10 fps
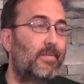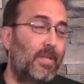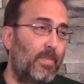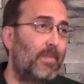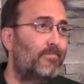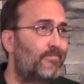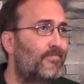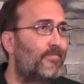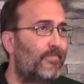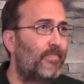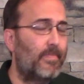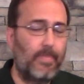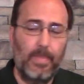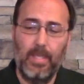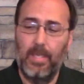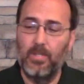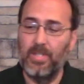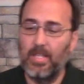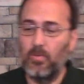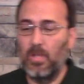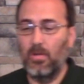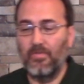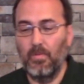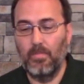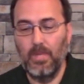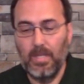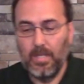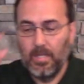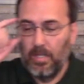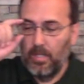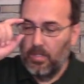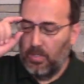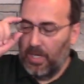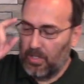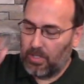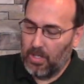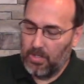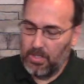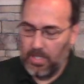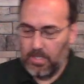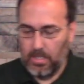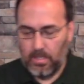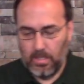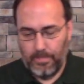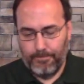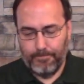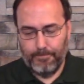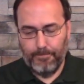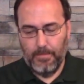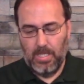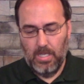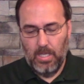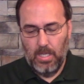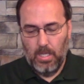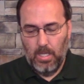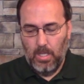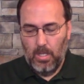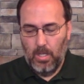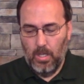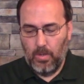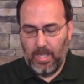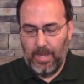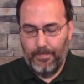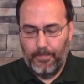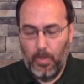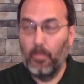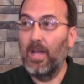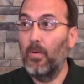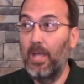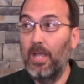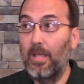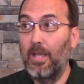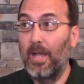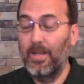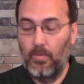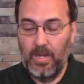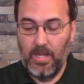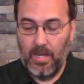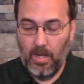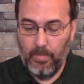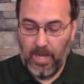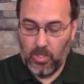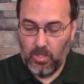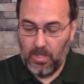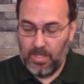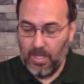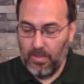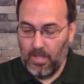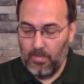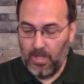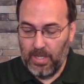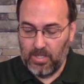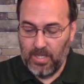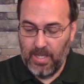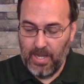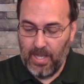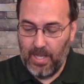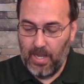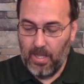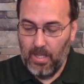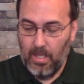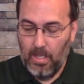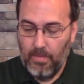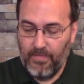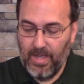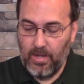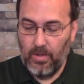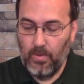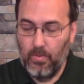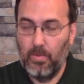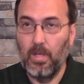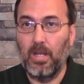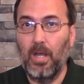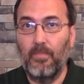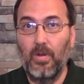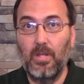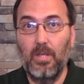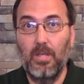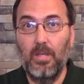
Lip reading: Amen? So that's what we learn from Jesus called Justice. Okay. Oh, by the way, I did write down here, make sure to tell them Lisa and I find you a comfort.